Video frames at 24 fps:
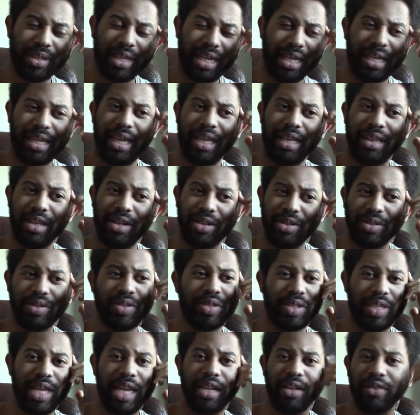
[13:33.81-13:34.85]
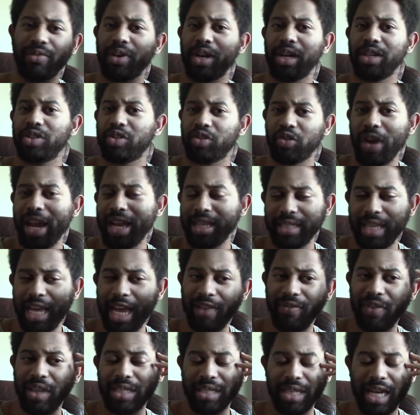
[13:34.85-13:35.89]
like, in their state of undress
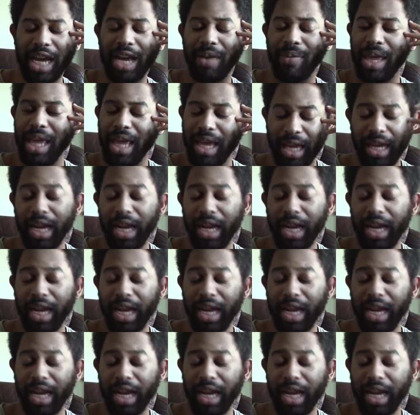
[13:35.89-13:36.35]
half the time,